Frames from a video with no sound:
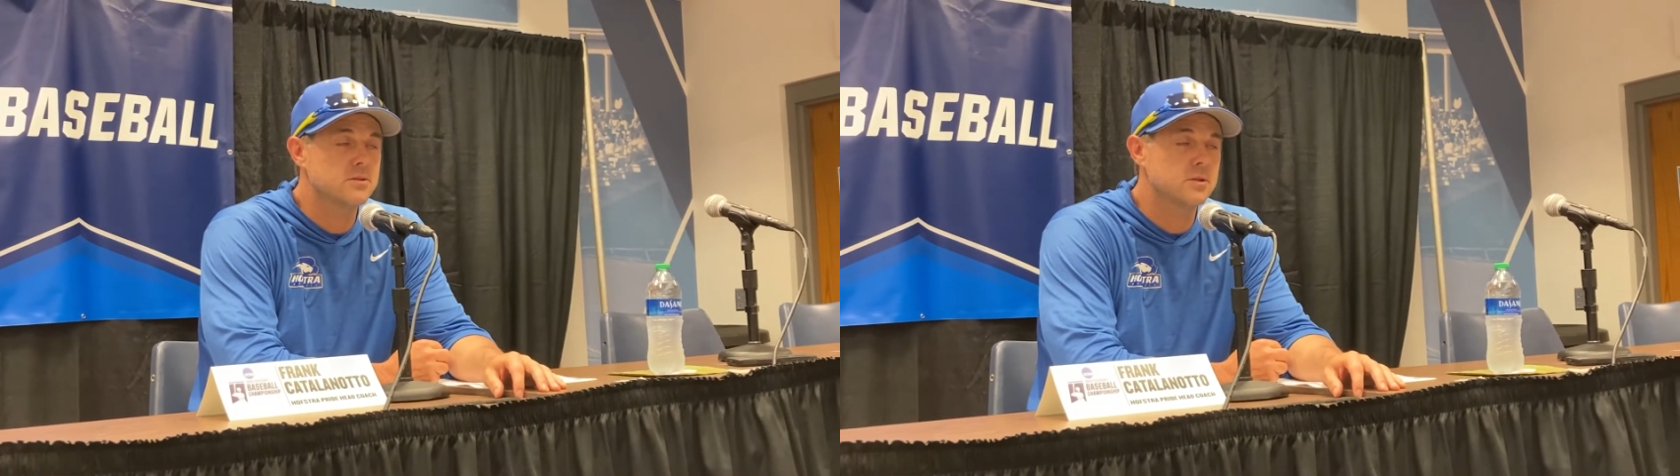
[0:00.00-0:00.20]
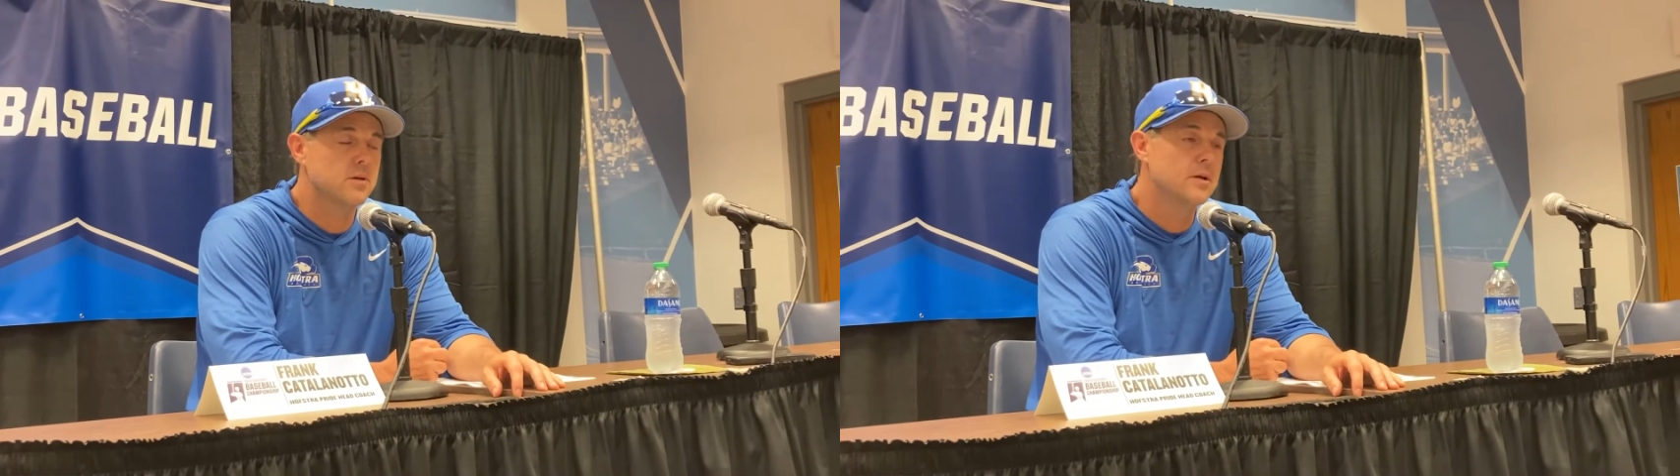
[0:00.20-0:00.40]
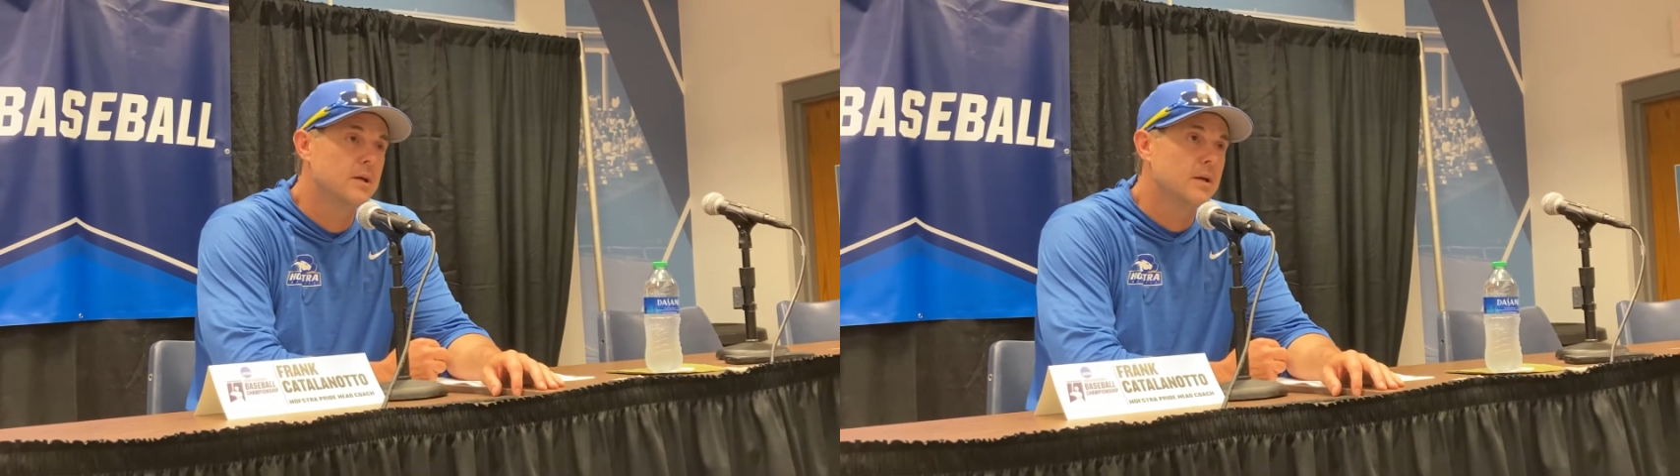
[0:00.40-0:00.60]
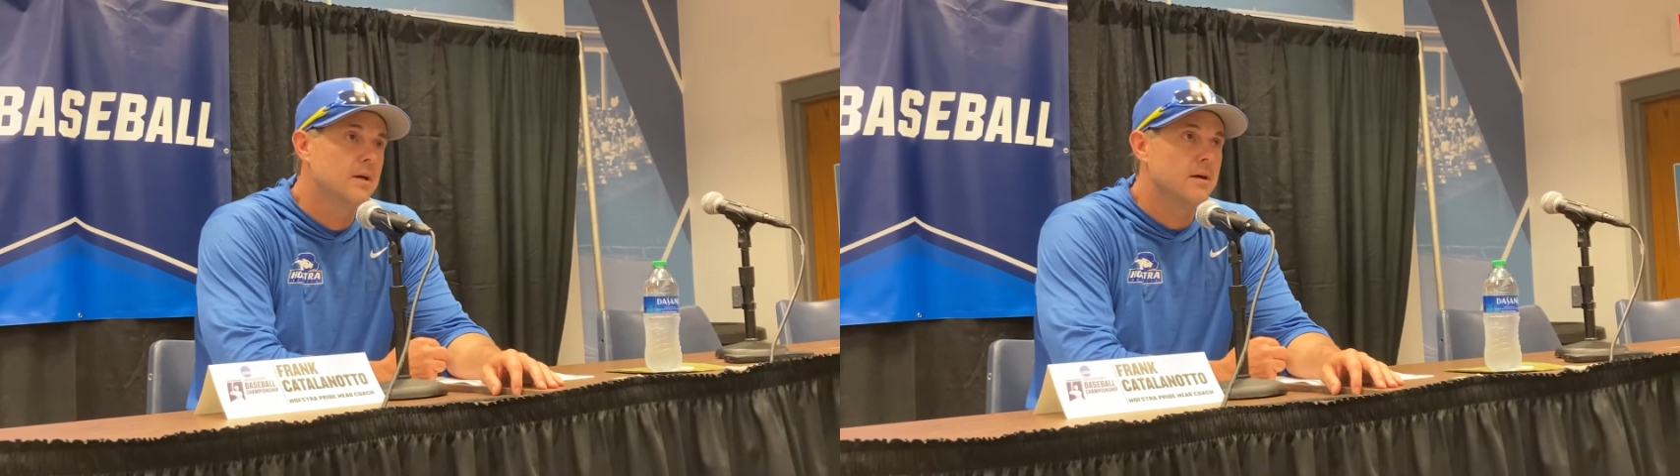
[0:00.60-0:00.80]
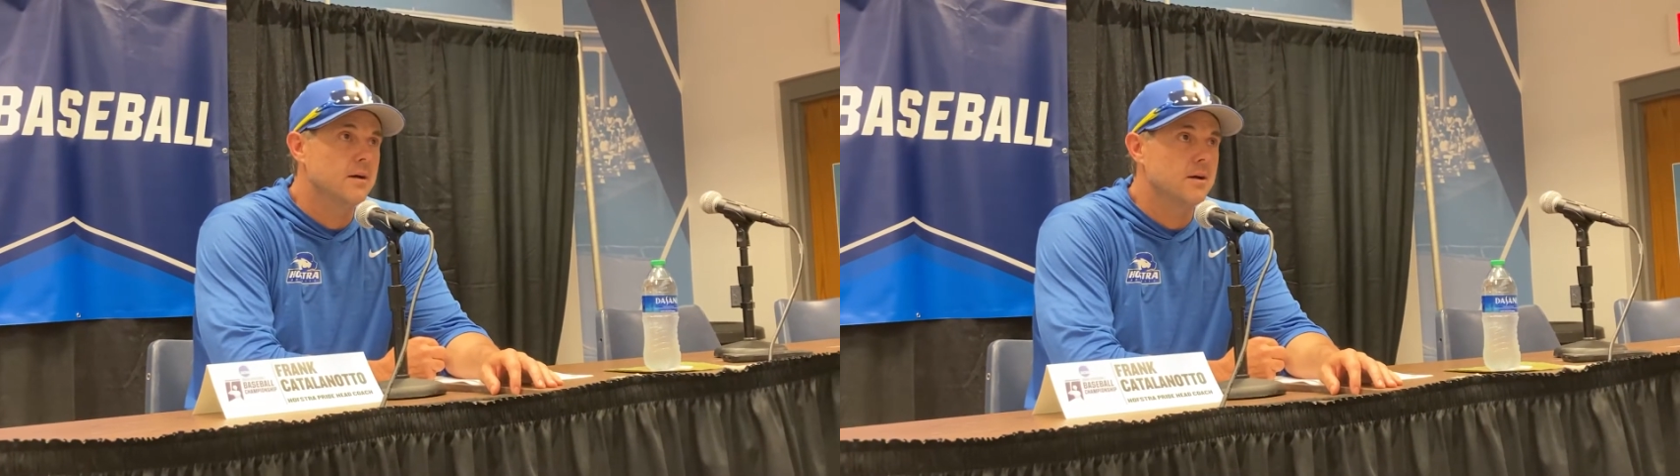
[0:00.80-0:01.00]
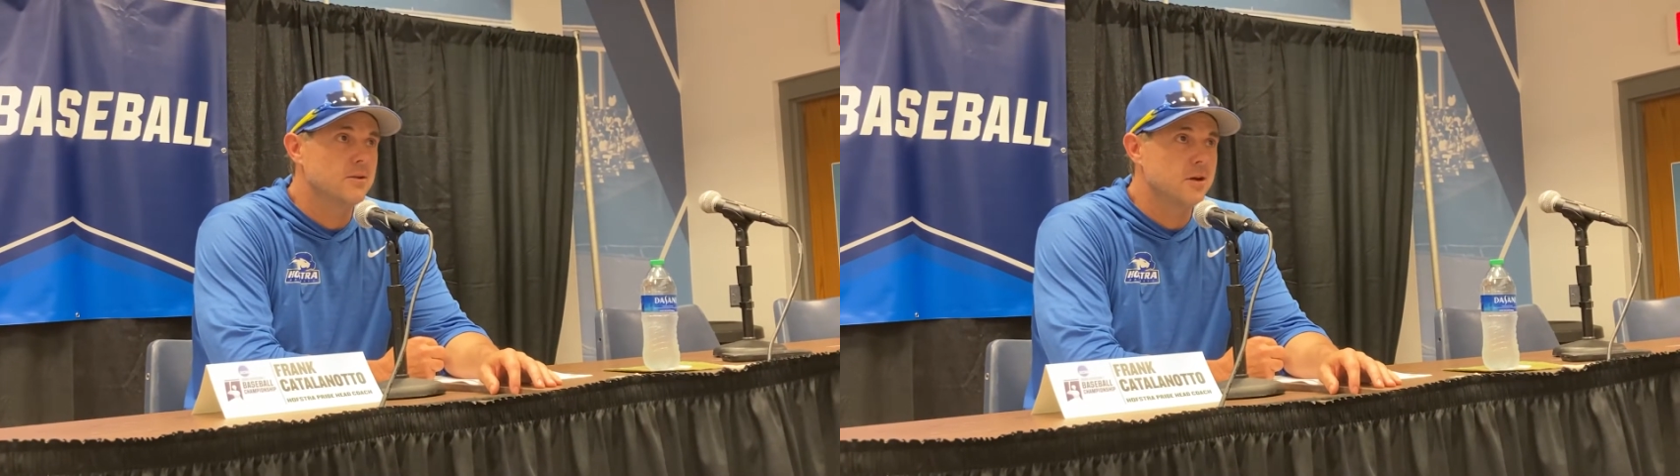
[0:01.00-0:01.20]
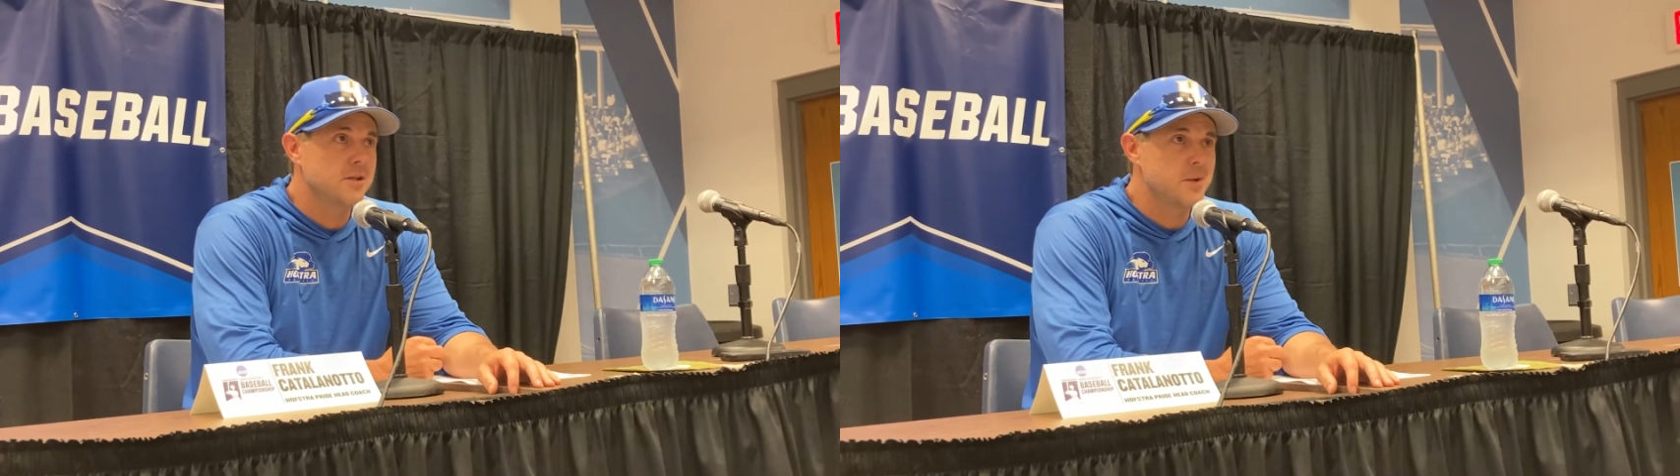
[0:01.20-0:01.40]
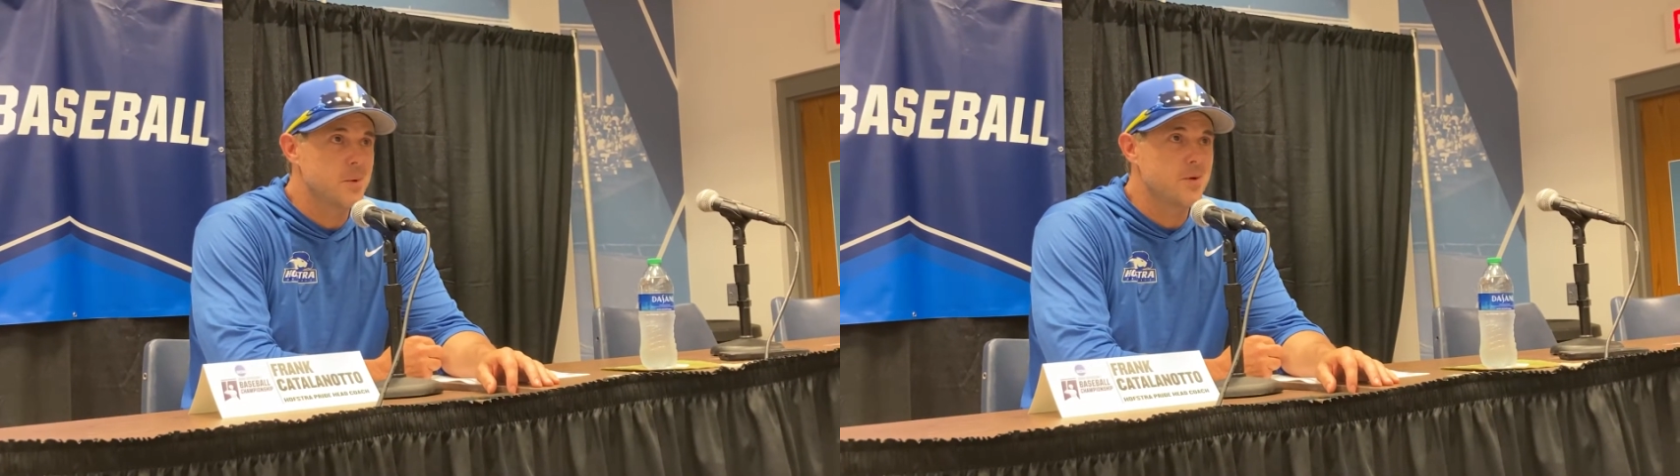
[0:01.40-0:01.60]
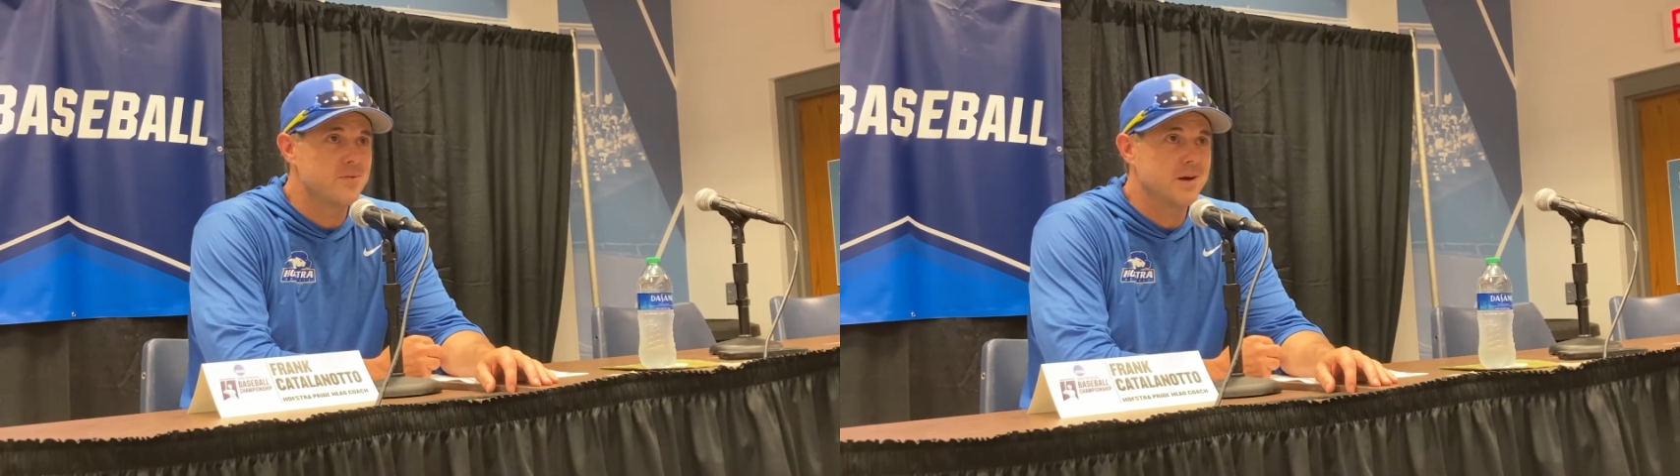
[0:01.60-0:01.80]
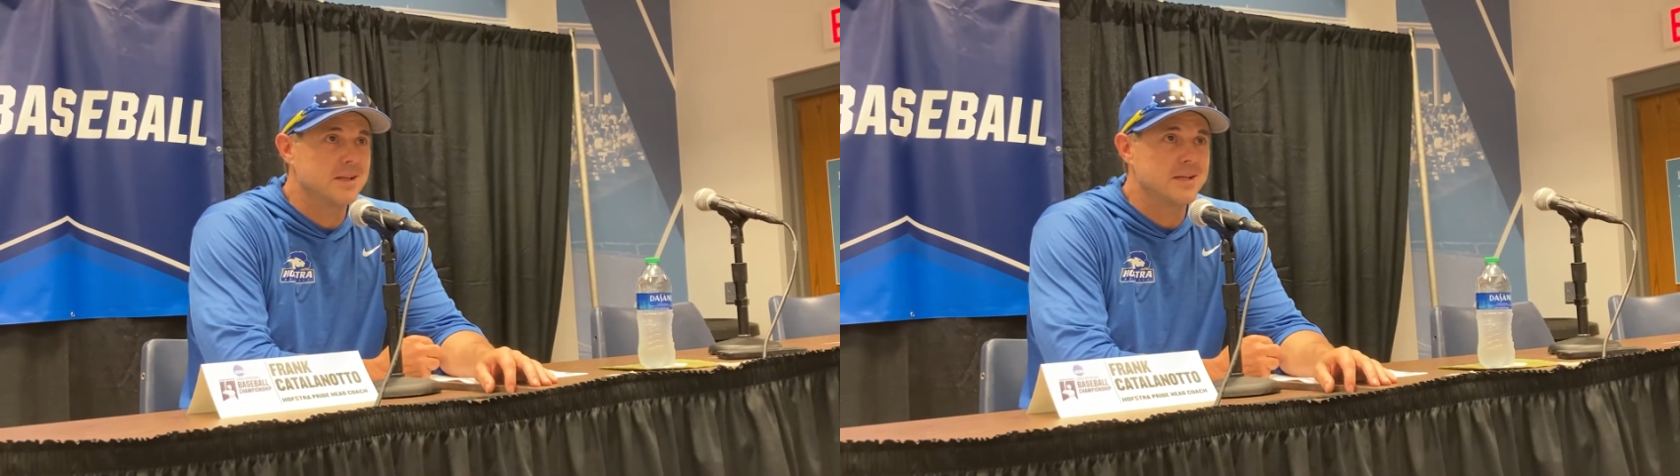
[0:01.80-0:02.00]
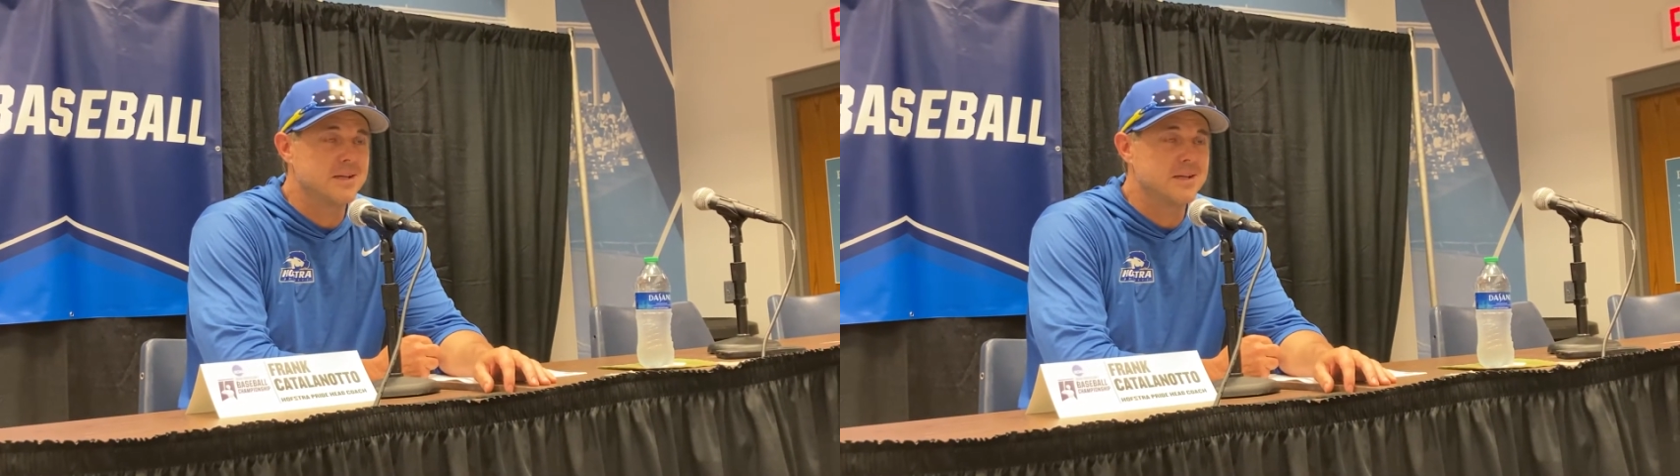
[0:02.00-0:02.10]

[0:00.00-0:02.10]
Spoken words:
So luckily we were finally